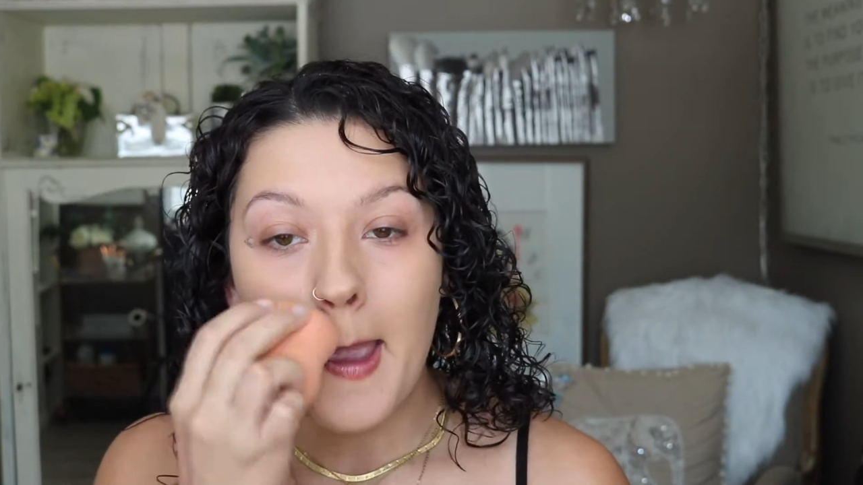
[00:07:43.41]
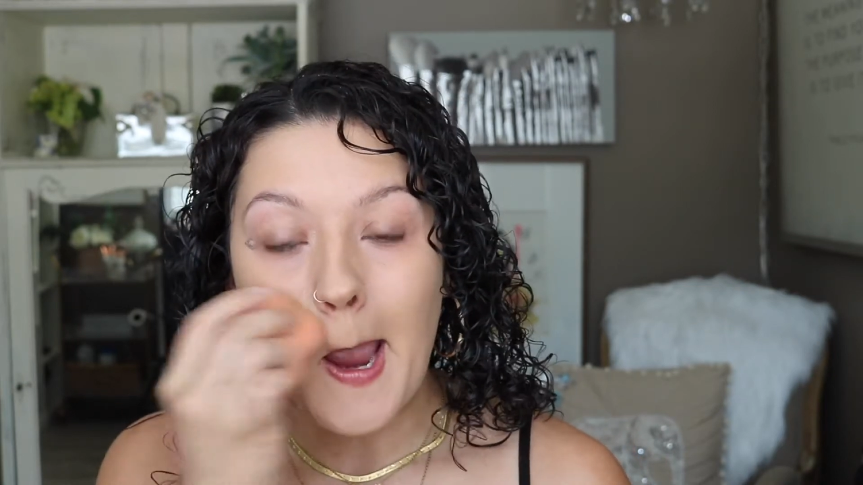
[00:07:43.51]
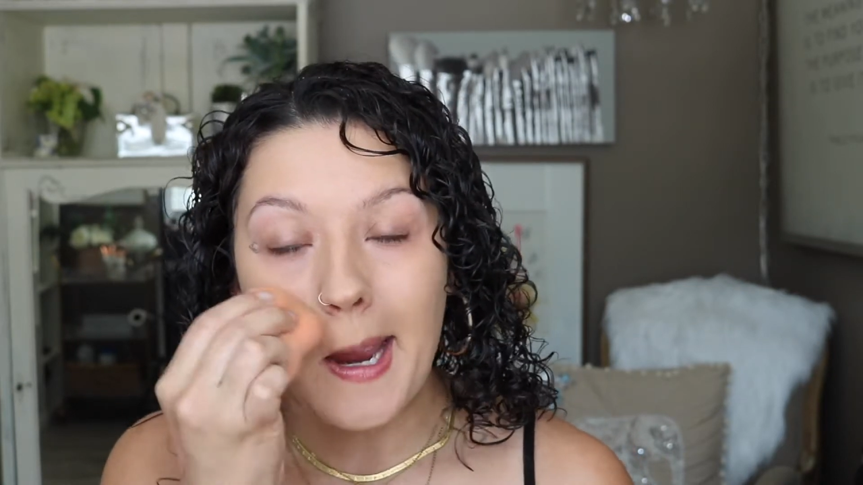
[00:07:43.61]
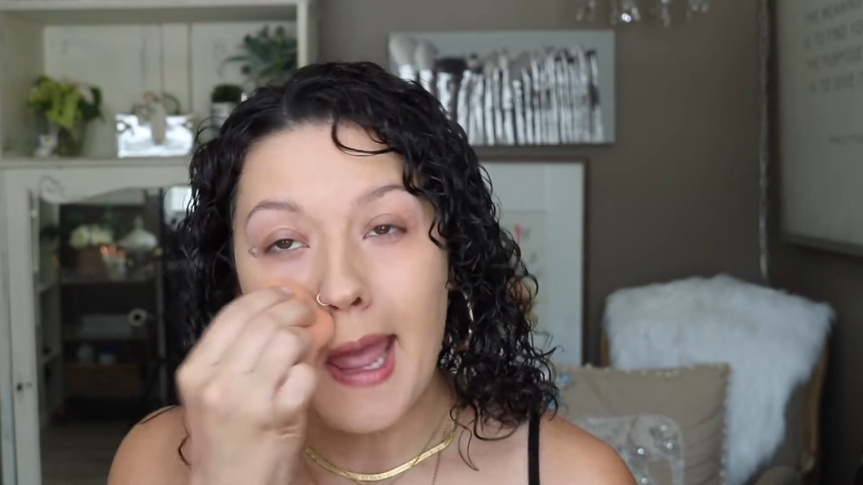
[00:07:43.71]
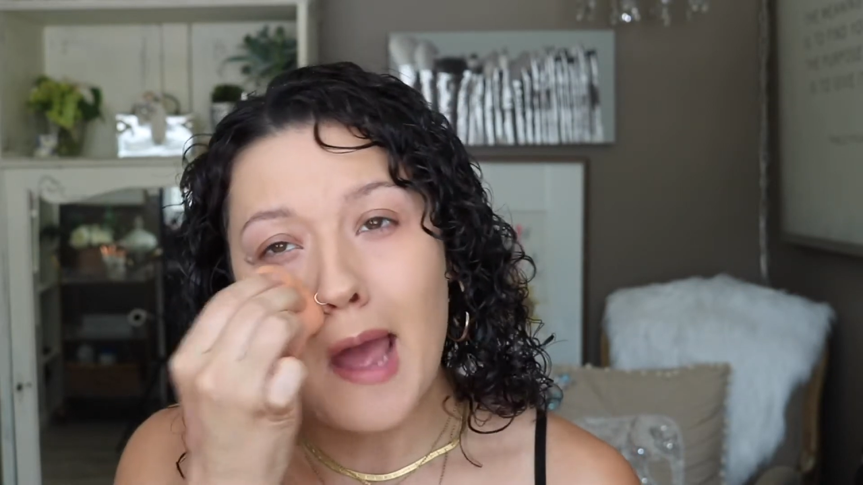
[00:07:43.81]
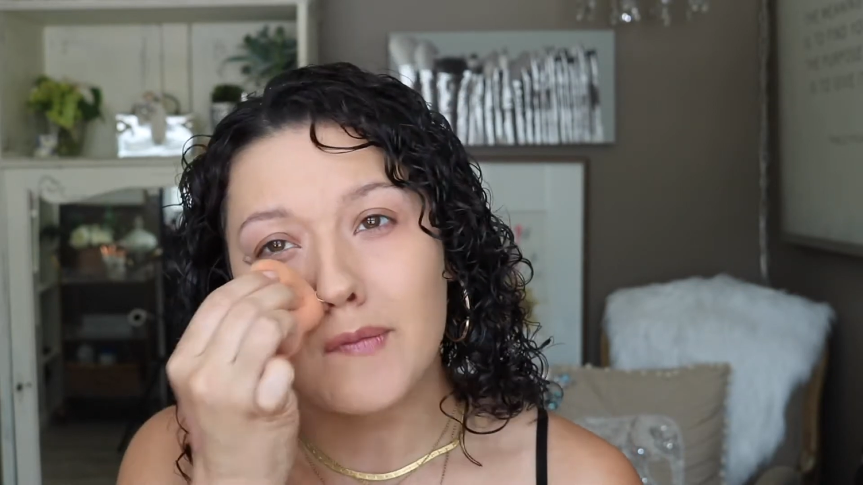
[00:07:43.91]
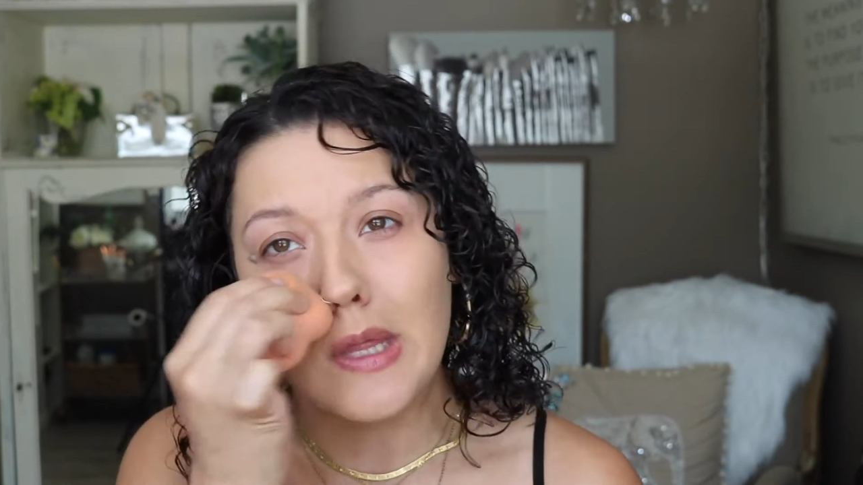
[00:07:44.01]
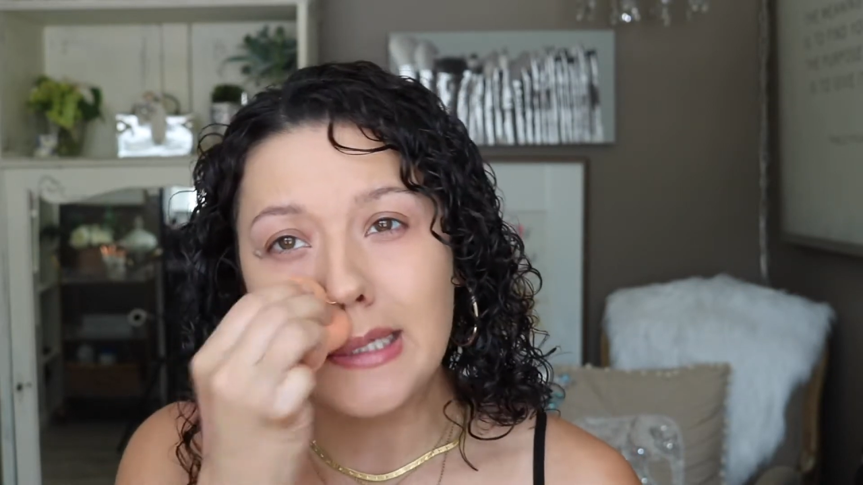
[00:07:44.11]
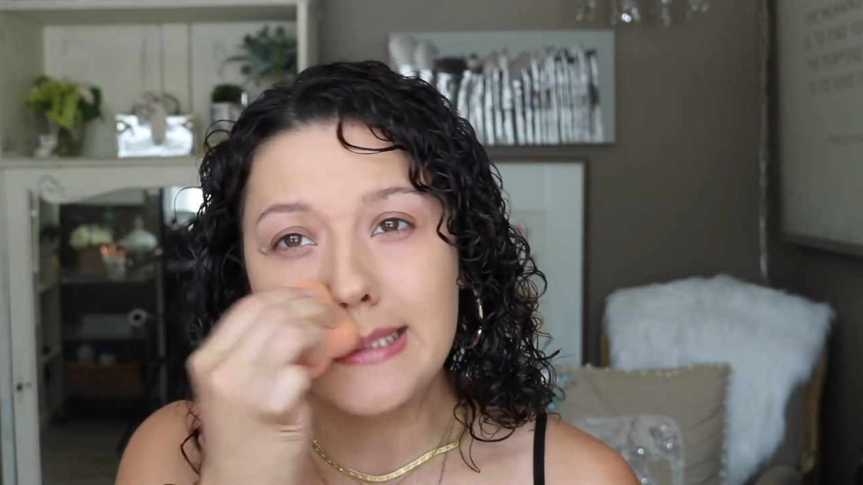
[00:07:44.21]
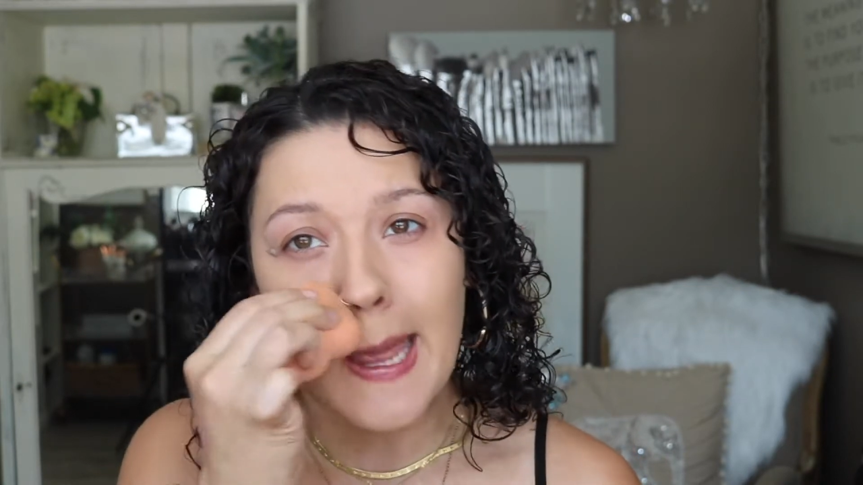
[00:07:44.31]
I have
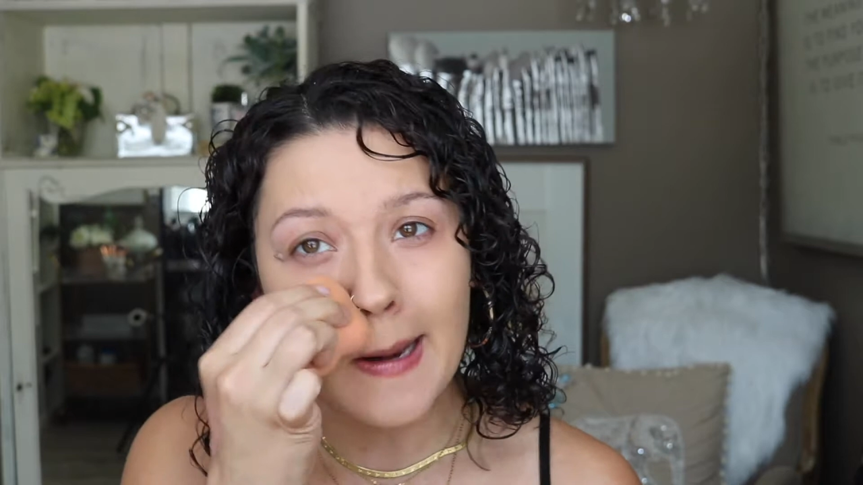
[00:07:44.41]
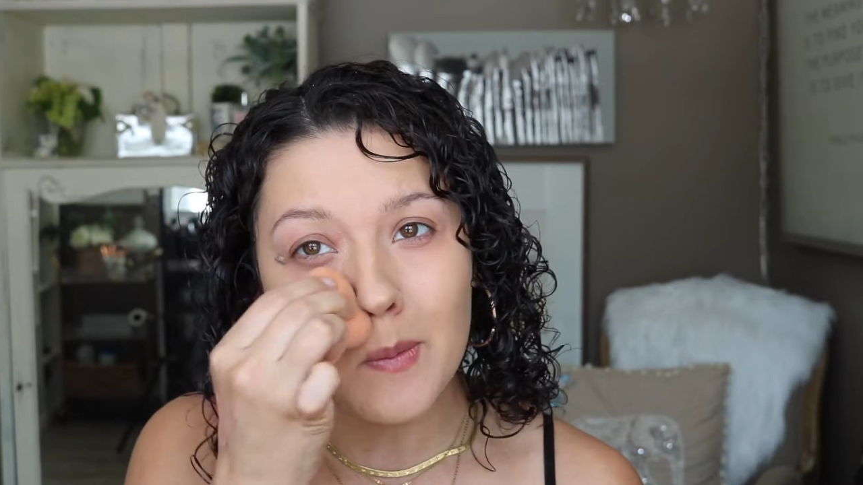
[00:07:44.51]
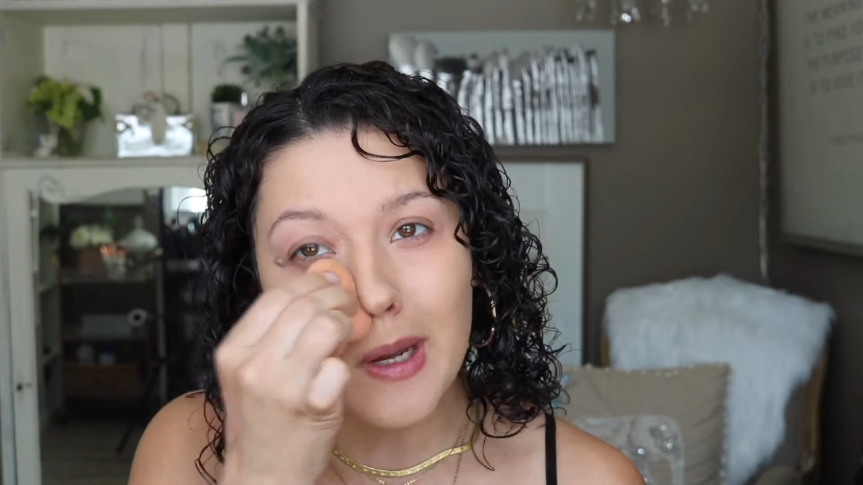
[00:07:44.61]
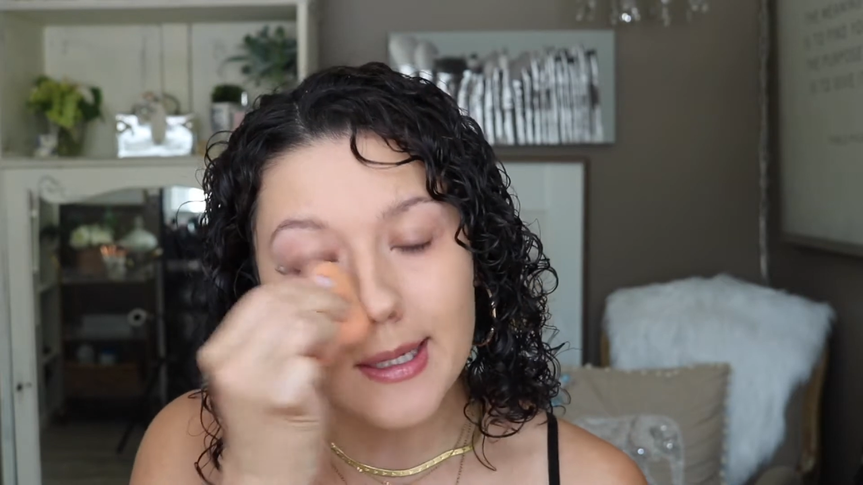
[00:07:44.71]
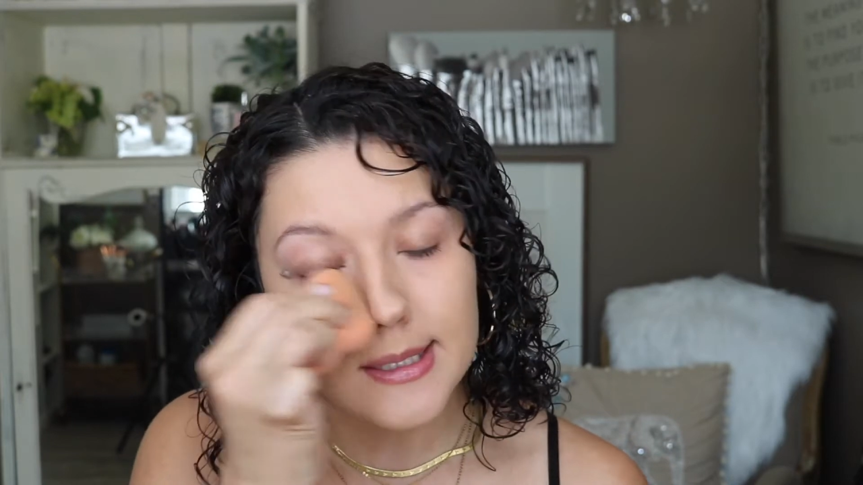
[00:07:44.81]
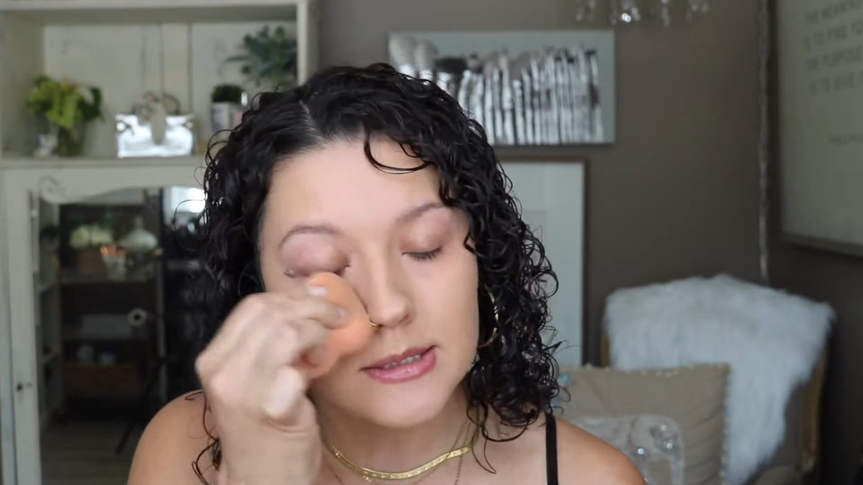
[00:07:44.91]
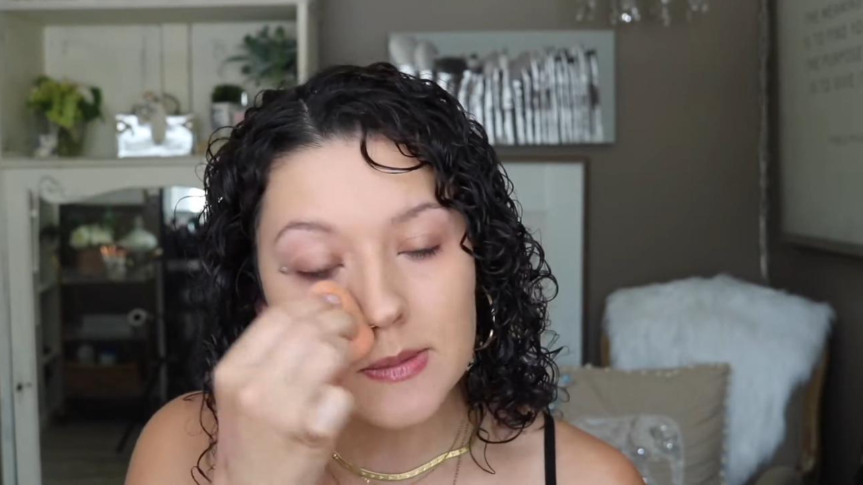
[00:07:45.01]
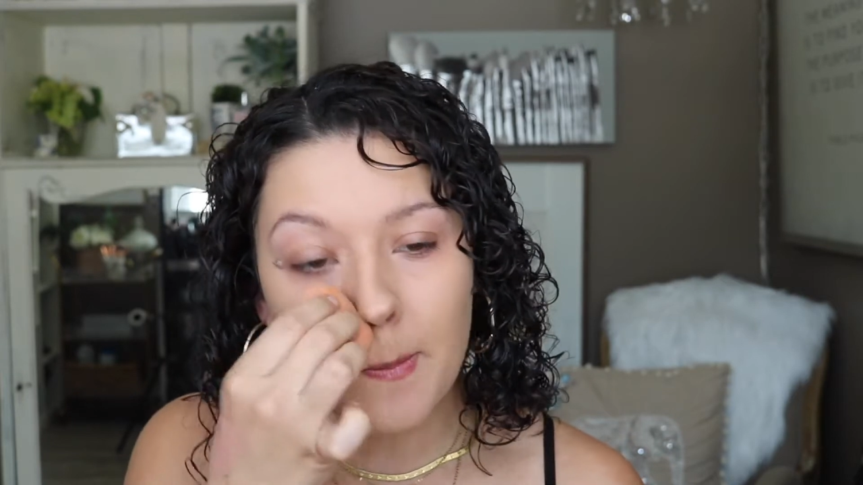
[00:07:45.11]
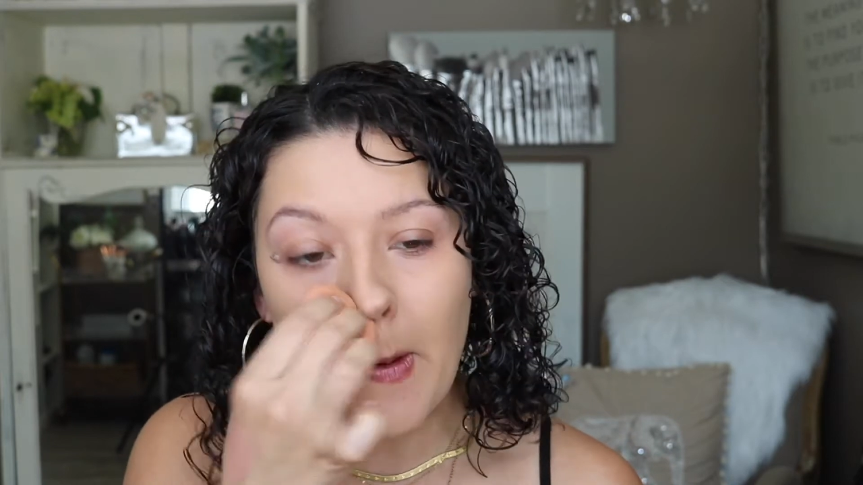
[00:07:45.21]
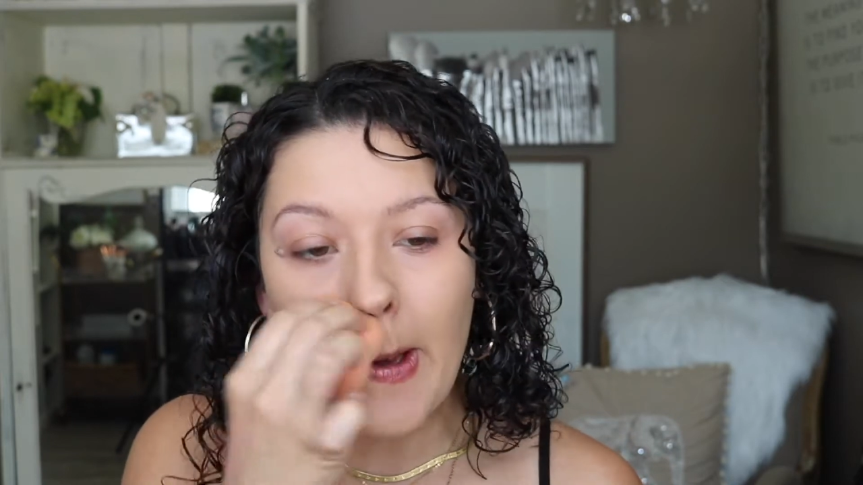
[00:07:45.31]
like 10 weddings
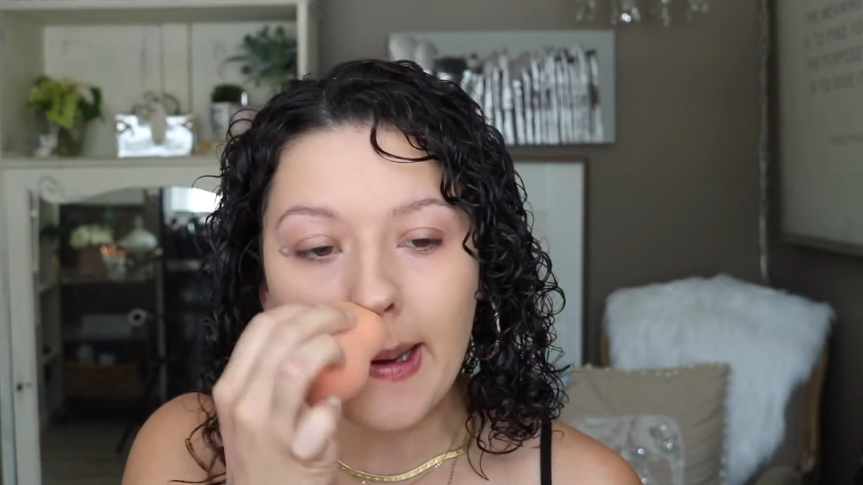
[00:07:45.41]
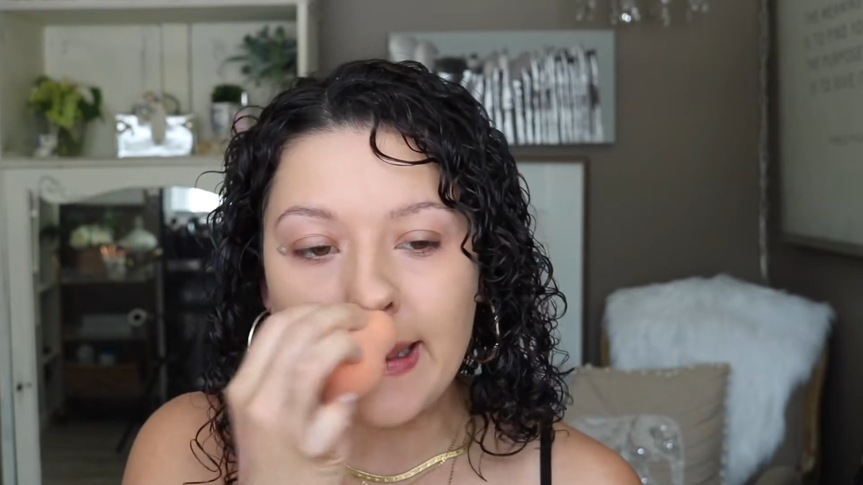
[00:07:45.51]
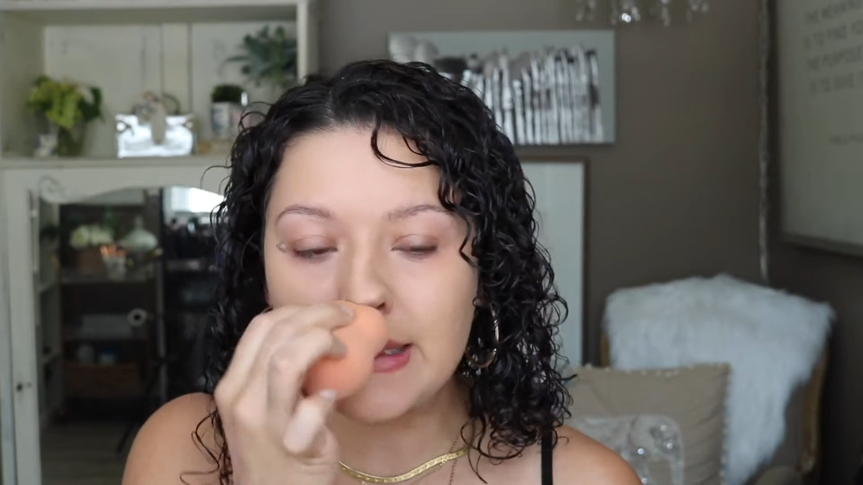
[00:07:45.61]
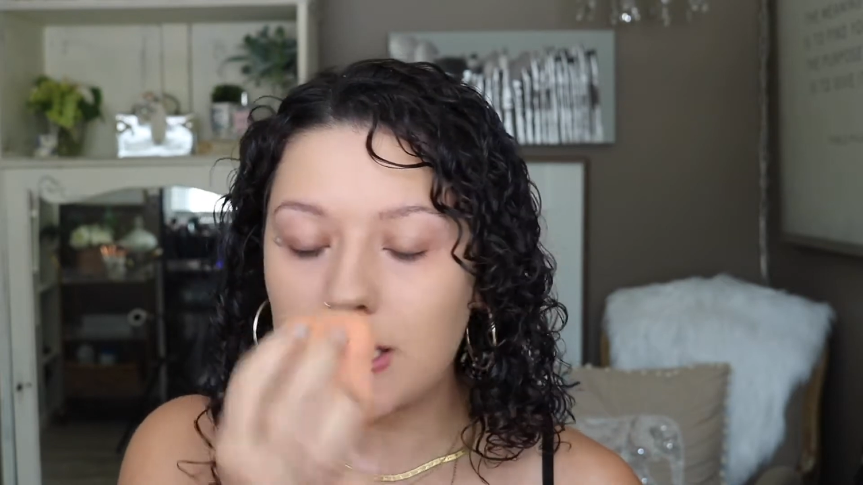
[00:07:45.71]
booked.